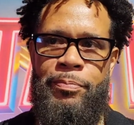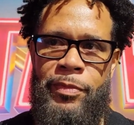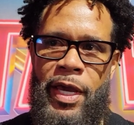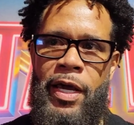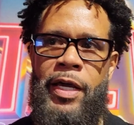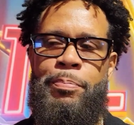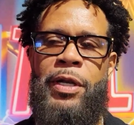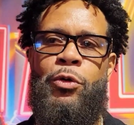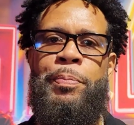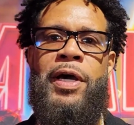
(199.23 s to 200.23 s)
Yeah,
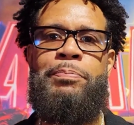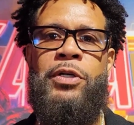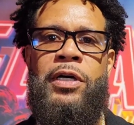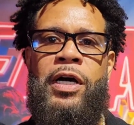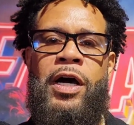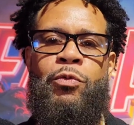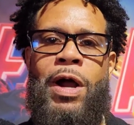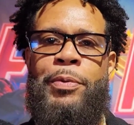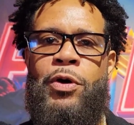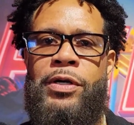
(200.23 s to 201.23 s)
but it will be up to
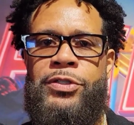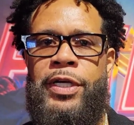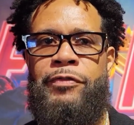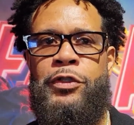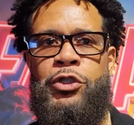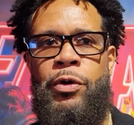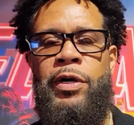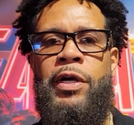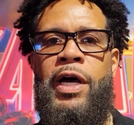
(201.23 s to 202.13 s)
Robert Garcia for sure,